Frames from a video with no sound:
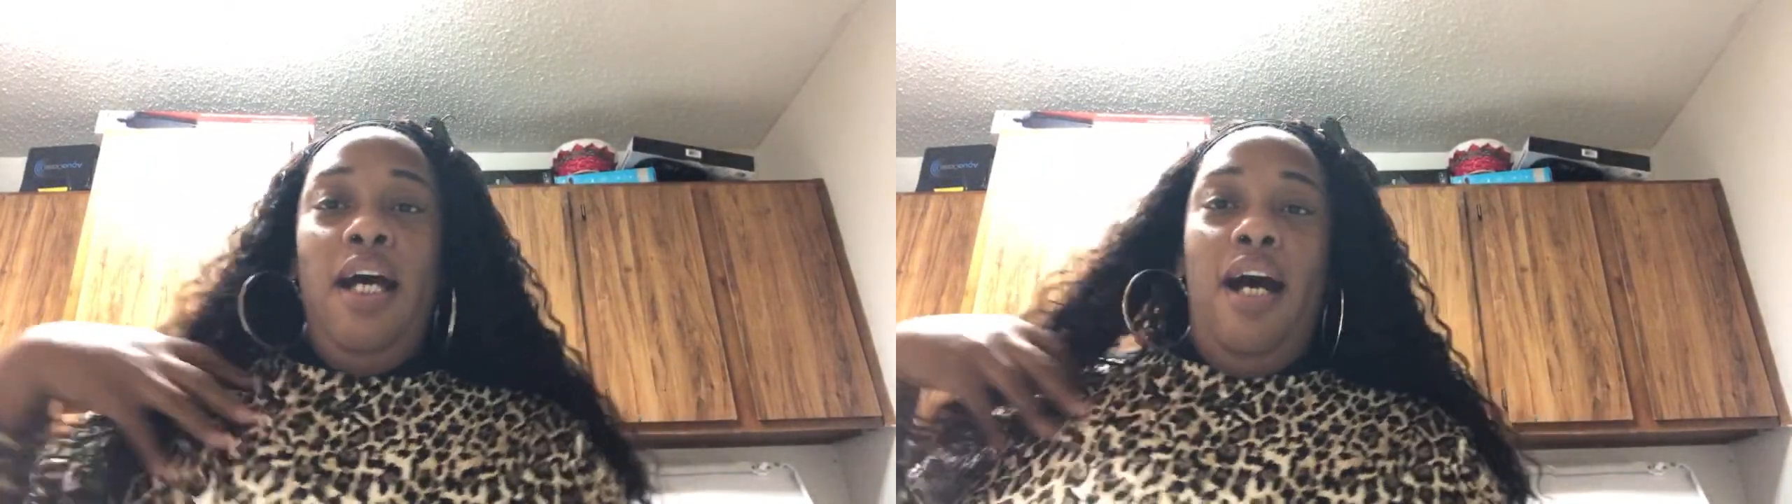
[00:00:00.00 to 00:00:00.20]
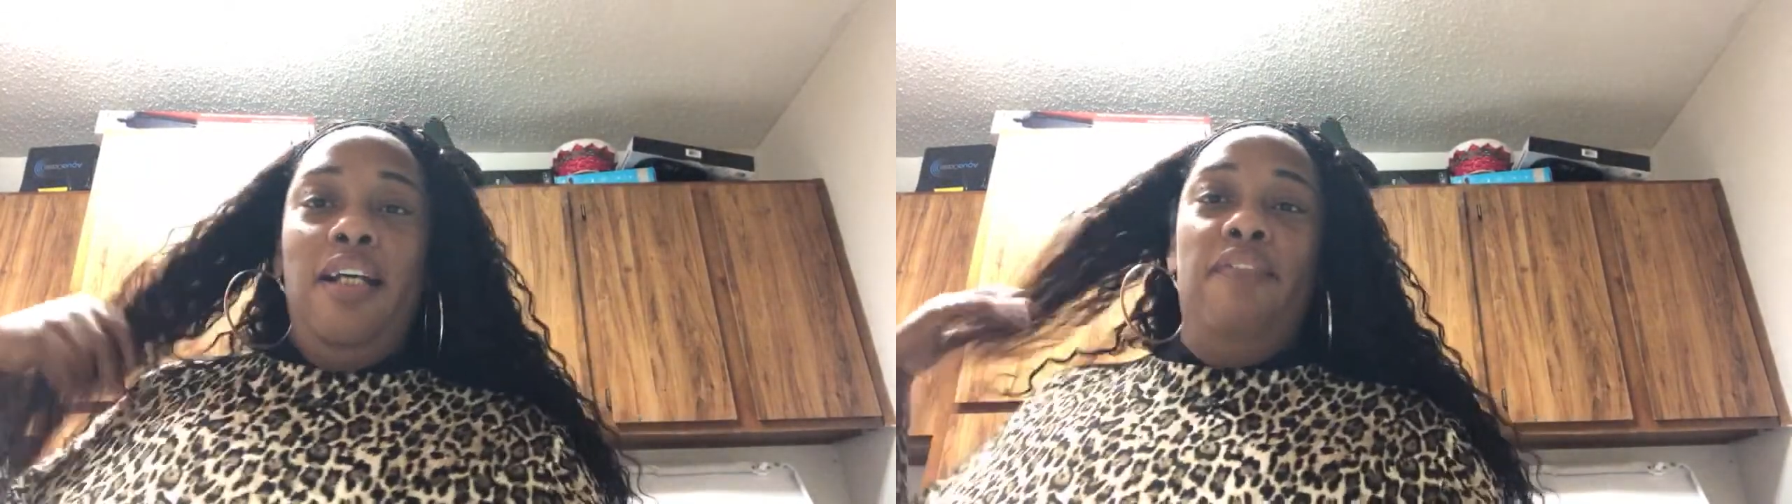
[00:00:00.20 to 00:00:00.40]

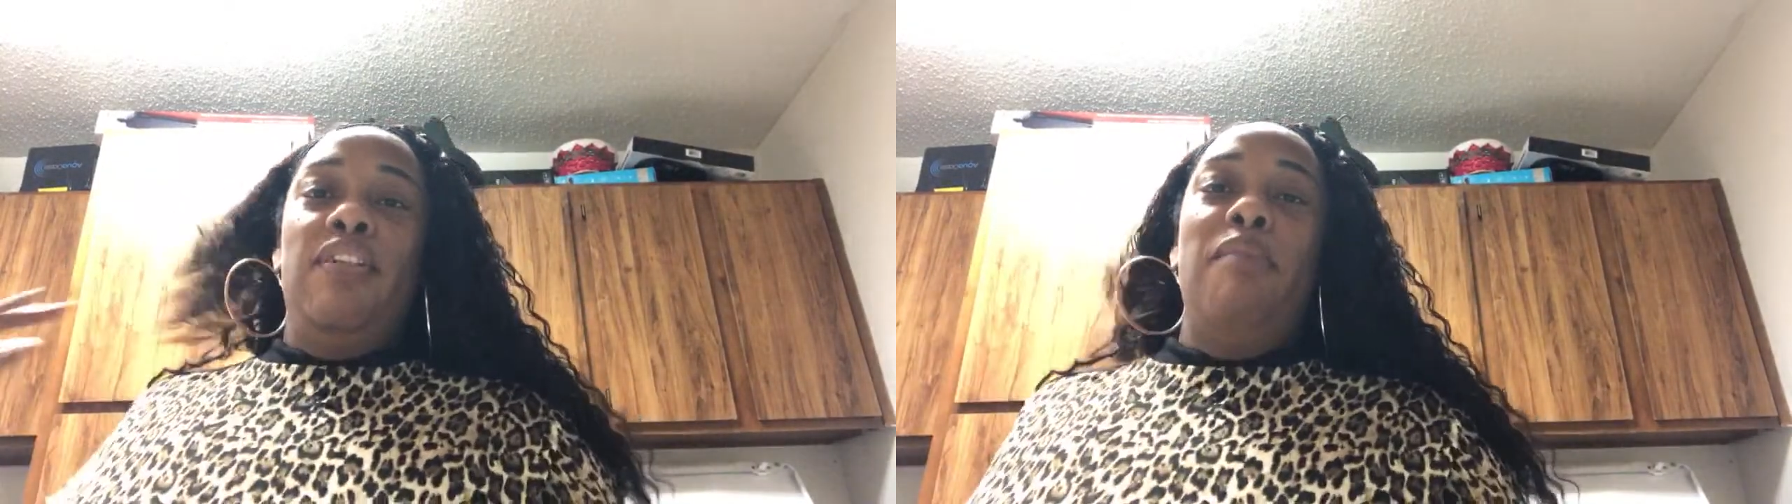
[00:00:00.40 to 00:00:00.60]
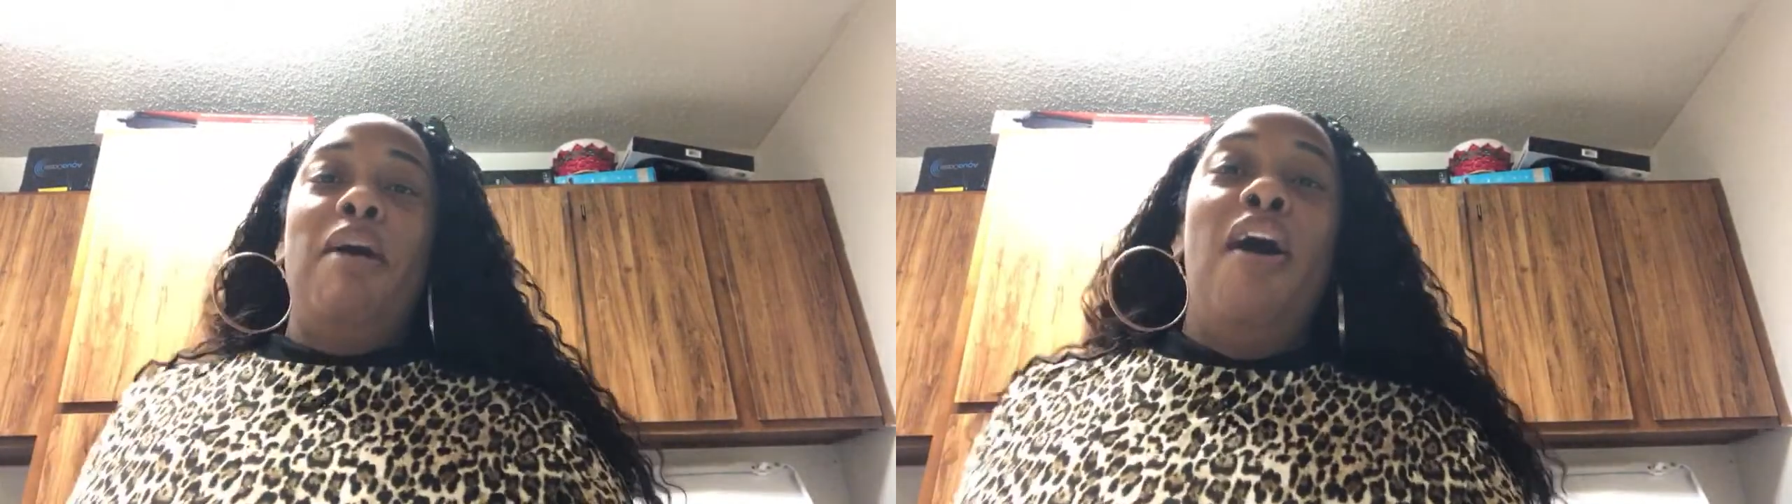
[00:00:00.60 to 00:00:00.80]
I'll give you
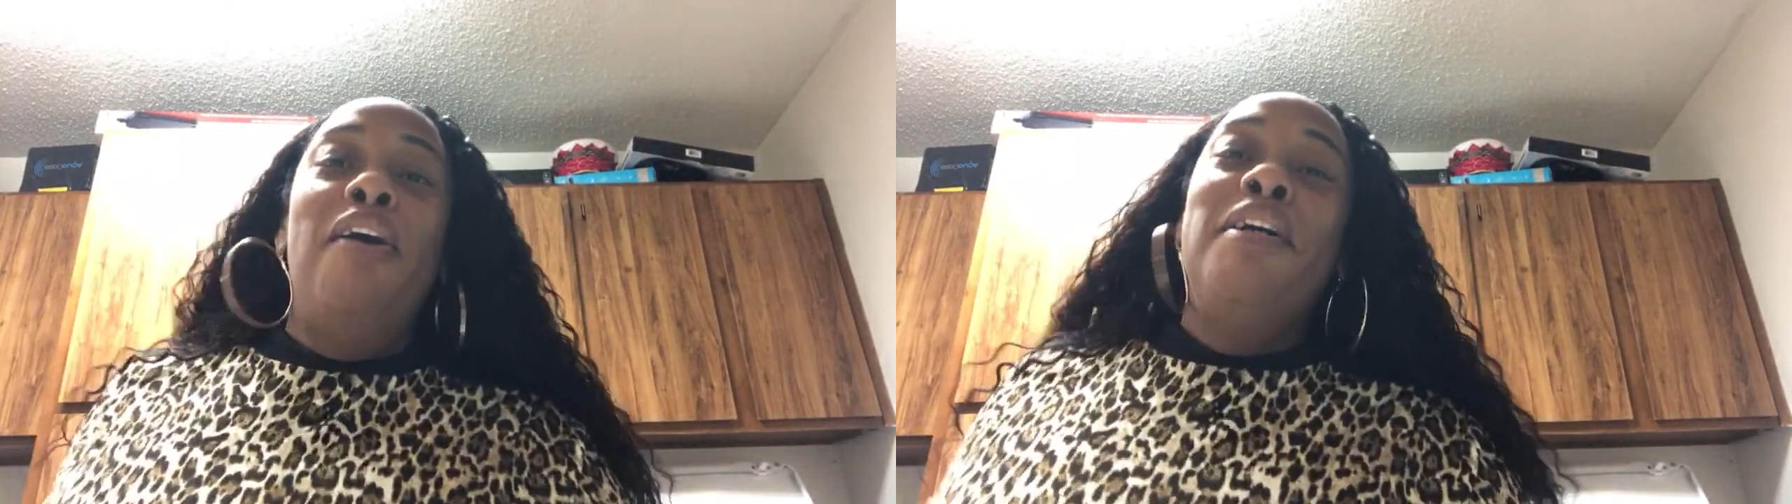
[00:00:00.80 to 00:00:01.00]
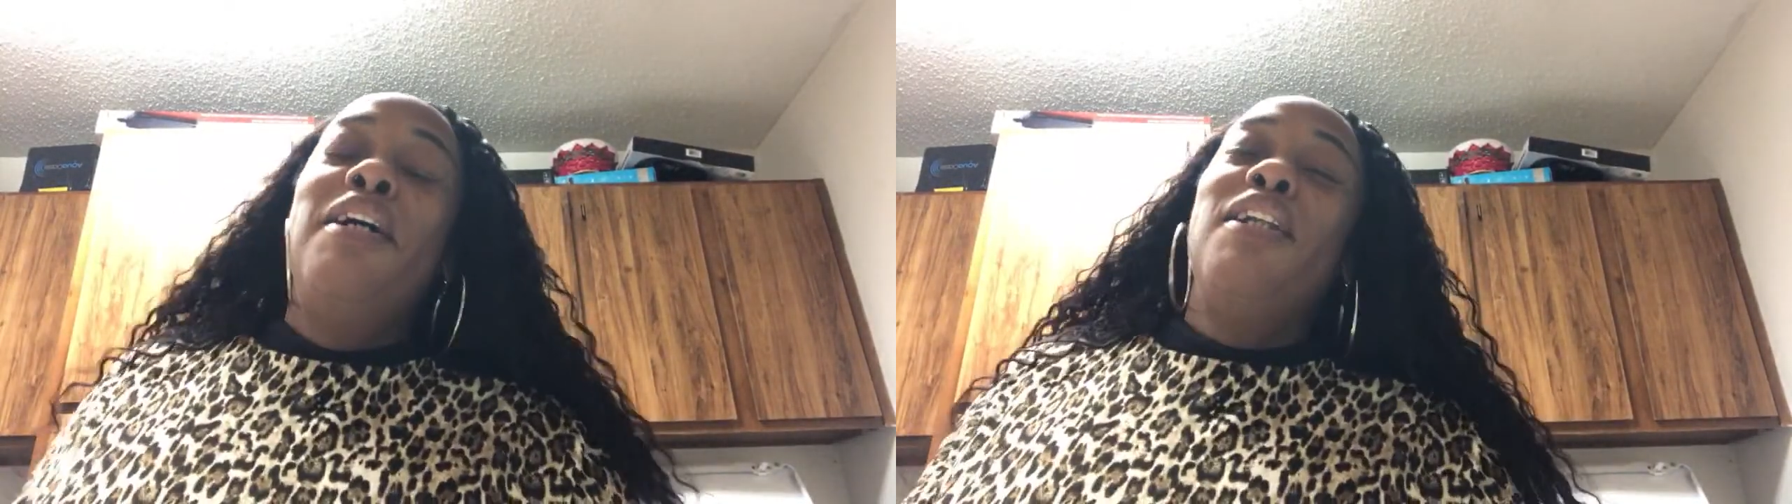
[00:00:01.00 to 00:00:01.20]
some.
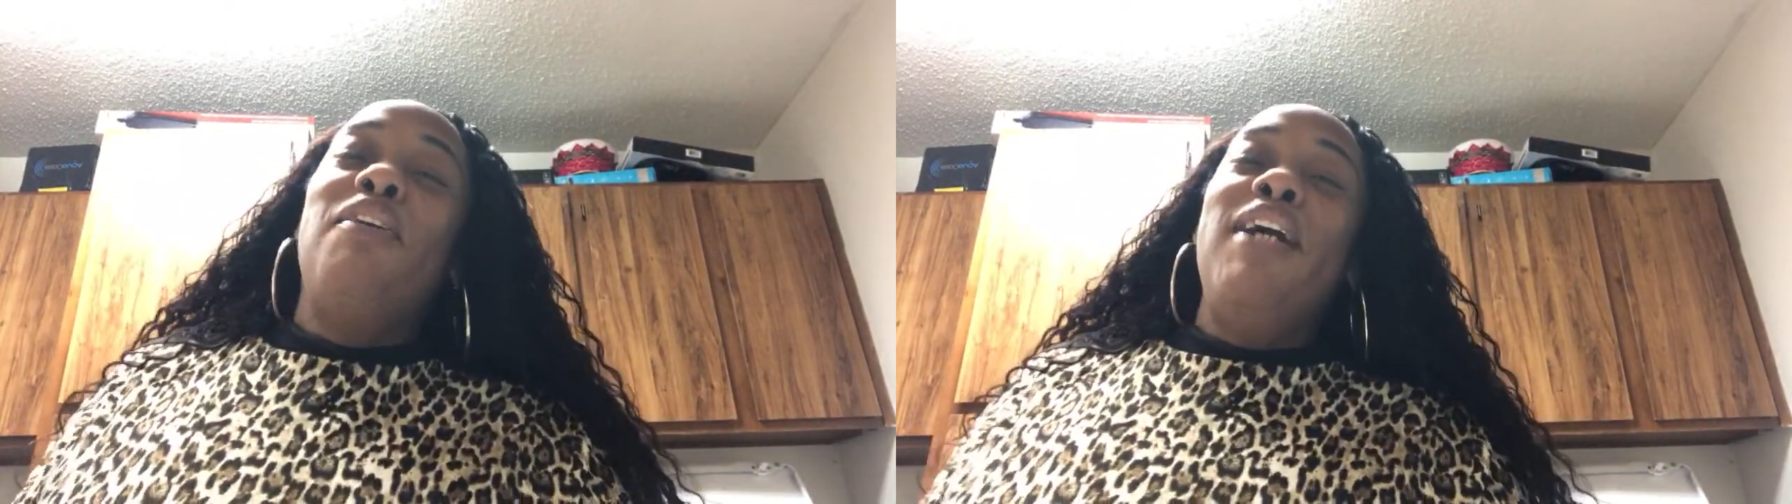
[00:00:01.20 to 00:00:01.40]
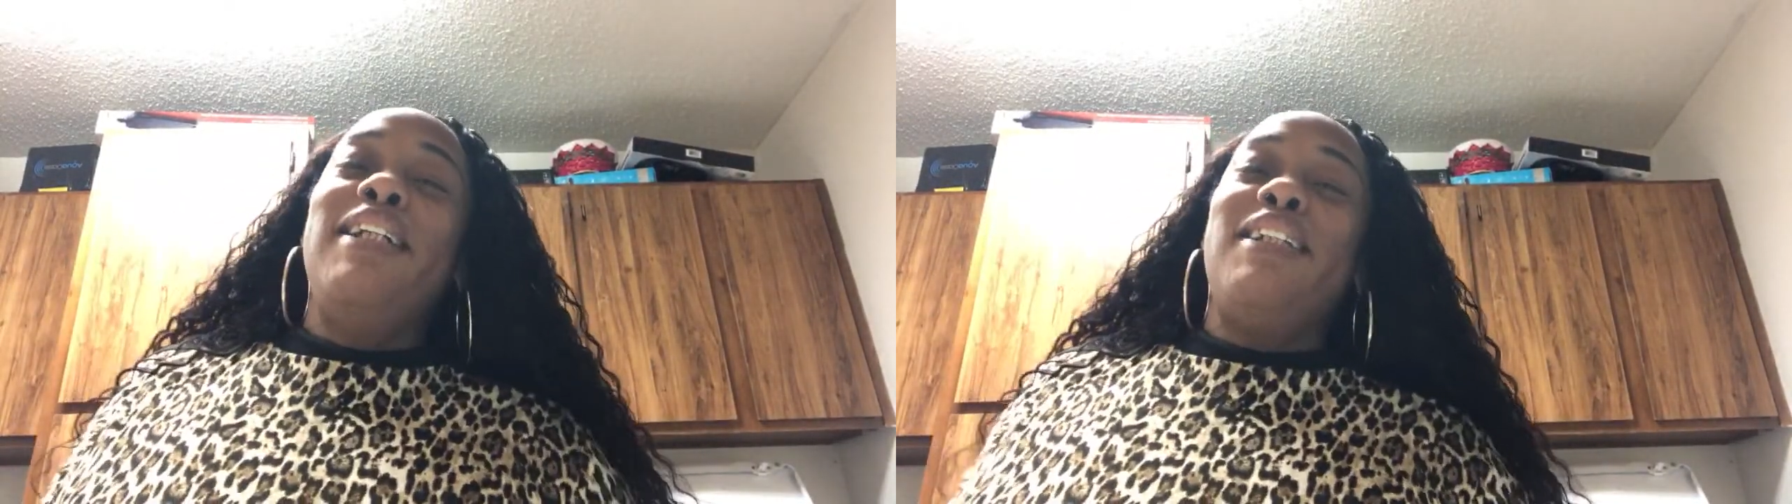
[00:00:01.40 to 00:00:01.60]

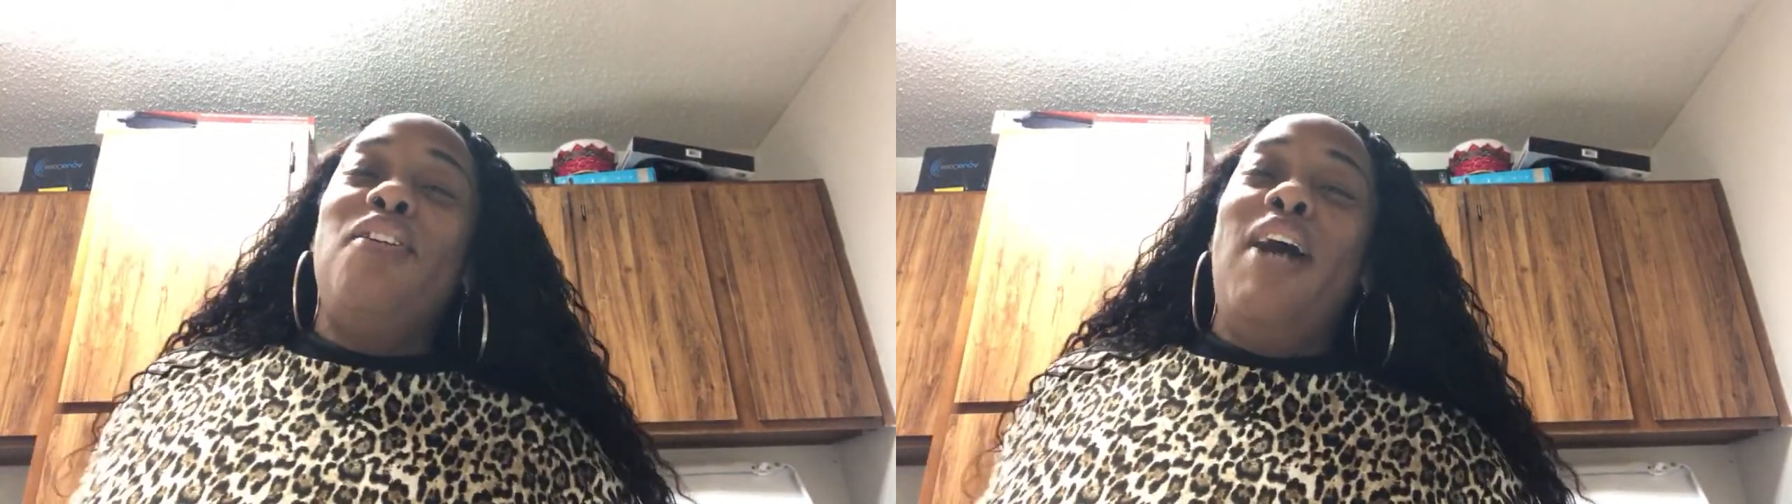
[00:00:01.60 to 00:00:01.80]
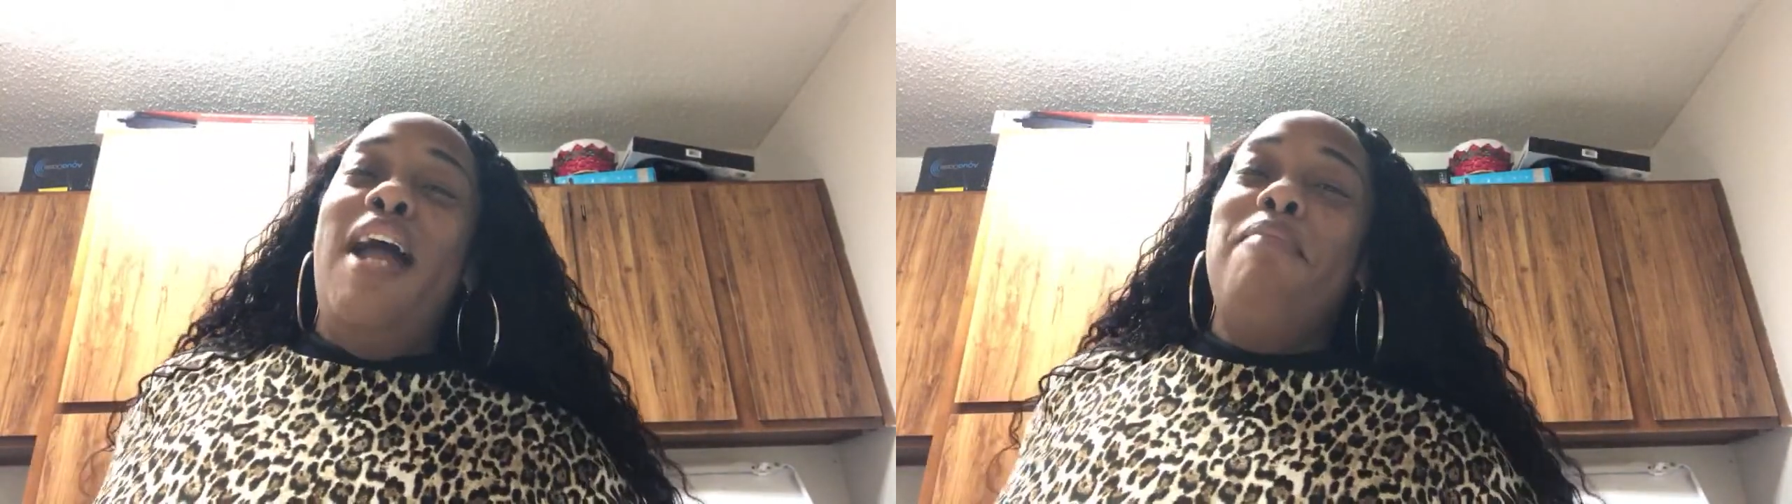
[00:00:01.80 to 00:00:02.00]
Larissa,
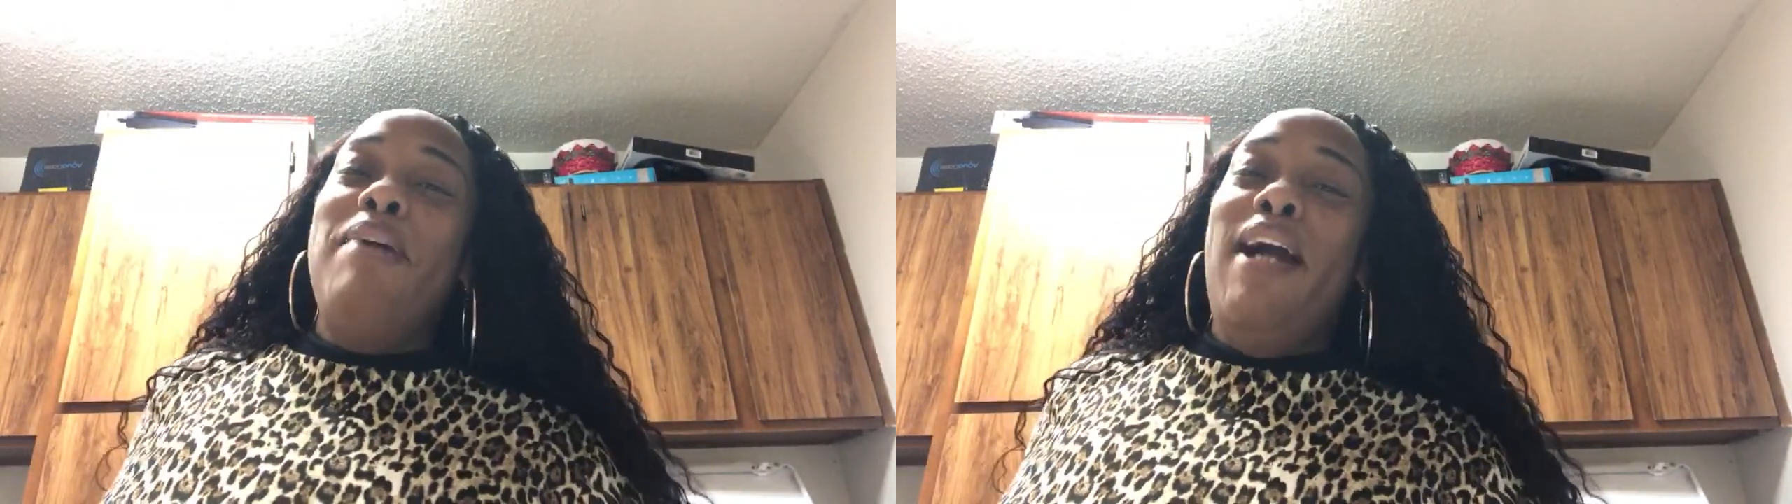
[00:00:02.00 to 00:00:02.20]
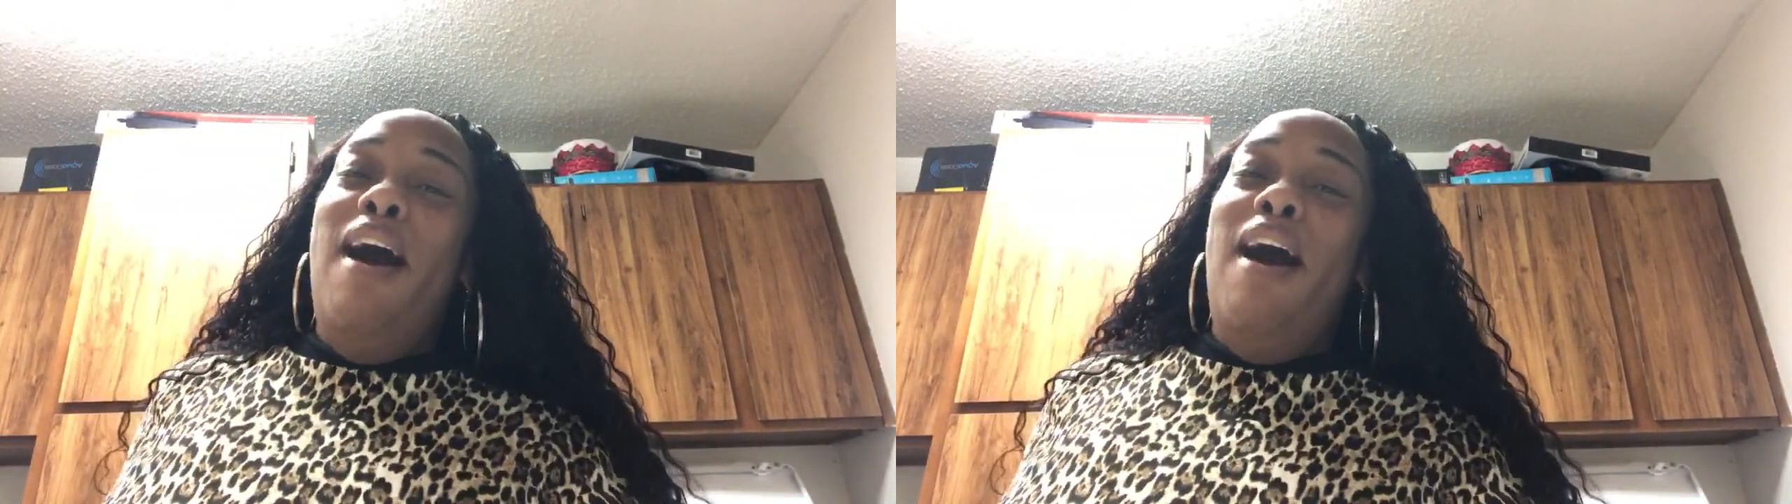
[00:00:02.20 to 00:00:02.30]
you got a big